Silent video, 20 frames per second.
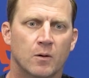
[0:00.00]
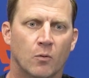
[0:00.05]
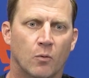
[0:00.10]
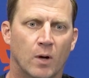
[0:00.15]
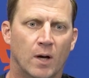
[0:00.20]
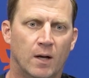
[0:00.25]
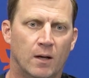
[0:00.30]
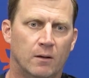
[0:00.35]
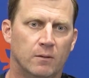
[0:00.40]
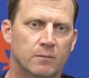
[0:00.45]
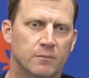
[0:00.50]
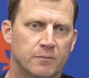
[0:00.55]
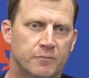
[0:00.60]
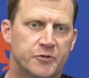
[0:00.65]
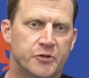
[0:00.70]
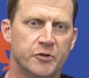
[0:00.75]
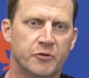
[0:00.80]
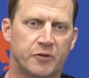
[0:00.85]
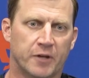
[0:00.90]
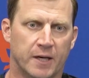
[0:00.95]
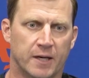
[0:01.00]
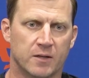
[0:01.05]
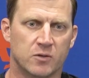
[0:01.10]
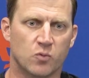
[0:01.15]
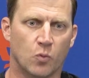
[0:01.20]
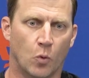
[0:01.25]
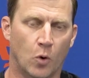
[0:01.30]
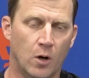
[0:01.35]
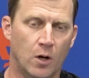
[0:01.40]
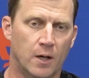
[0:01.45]
Well, two things.
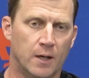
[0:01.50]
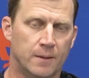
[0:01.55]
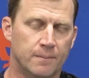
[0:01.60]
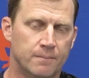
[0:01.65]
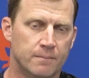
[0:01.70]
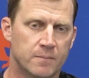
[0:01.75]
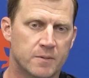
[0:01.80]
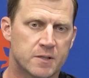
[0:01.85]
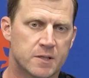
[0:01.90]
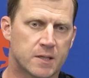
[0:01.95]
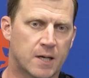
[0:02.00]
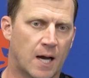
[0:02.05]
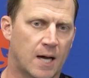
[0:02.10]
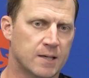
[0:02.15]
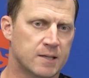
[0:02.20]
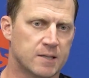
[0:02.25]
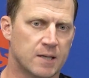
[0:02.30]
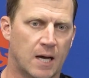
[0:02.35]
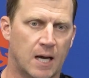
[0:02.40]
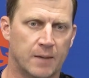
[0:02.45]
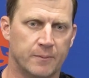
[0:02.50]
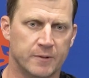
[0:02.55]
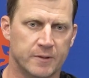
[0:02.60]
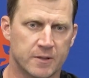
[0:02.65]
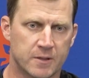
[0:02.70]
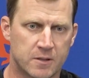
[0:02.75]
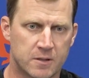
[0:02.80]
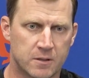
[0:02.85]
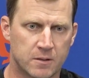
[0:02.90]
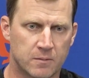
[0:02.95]
One, Scott
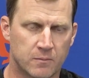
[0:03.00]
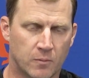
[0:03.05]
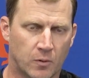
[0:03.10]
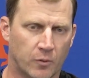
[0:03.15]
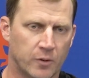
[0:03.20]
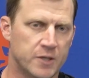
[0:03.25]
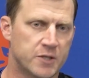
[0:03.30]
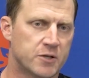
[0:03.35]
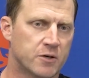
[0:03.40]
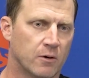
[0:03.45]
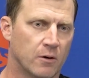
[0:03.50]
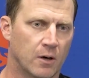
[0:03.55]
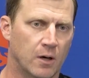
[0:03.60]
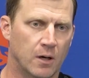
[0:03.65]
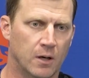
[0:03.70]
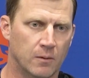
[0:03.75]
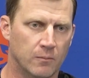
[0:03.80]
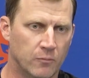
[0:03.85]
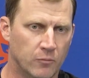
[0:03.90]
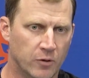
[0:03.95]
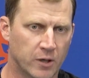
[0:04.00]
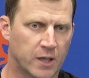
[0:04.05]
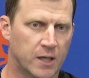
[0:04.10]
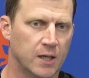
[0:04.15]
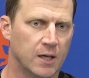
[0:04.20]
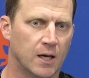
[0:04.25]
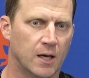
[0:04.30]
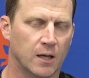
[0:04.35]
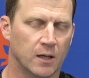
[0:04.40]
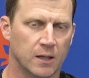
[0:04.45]
Simons, Maurice Crum,
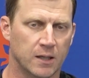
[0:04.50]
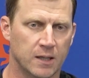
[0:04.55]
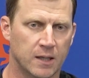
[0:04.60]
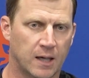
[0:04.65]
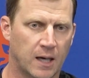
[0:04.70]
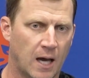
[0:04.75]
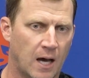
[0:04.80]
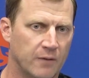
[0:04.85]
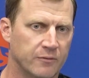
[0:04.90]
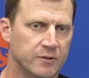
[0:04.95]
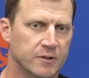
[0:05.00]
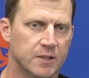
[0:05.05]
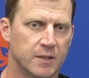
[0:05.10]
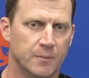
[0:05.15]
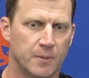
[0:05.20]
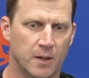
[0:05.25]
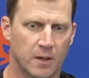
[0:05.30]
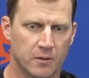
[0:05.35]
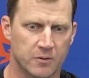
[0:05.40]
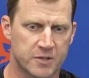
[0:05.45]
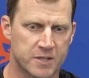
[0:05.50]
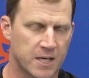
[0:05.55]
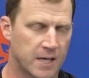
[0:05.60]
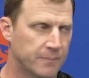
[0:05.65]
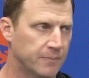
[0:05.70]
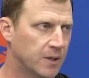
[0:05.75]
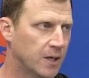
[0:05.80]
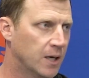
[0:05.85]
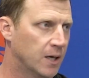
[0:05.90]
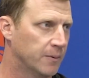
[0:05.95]
Ricky Hunley, Calvin Thibodeau,
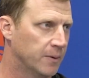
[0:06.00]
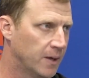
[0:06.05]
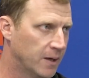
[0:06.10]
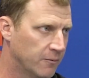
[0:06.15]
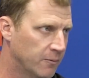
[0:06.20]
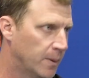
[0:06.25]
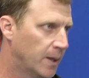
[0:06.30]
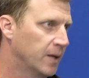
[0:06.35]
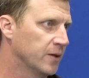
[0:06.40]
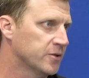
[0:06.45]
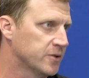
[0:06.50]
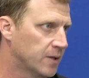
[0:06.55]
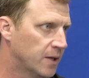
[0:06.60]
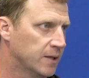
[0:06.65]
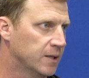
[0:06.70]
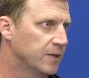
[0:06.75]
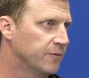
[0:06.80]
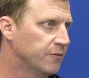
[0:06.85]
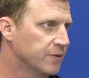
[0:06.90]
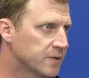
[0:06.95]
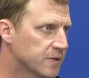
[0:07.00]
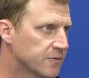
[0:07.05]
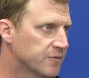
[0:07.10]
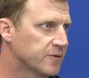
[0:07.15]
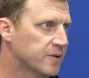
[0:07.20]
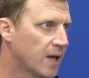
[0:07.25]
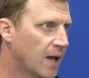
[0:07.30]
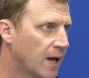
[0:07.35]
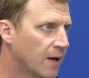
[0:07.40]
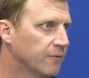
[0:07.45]
Sam Dunham, and everybody else on that defensive
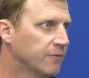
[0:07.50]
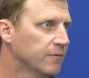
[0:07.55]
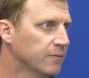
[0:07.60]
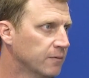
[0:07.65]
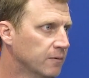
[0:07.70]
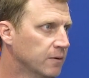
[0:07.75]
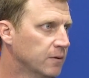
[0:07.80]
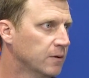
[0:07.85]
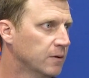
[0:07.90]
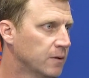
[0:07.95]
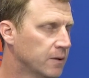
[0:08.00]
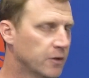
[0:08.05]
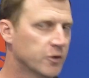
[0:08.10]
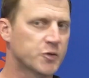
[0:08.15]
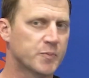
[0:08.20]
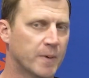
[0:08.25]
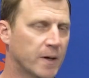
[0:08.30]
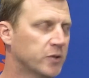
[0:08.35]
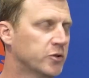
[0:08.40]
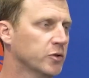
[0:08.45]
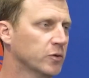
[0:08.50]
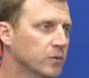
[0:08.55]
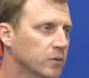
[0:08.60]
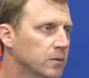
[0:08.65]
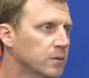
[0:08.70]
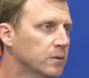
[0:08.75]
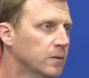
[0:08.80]
staff. They're special.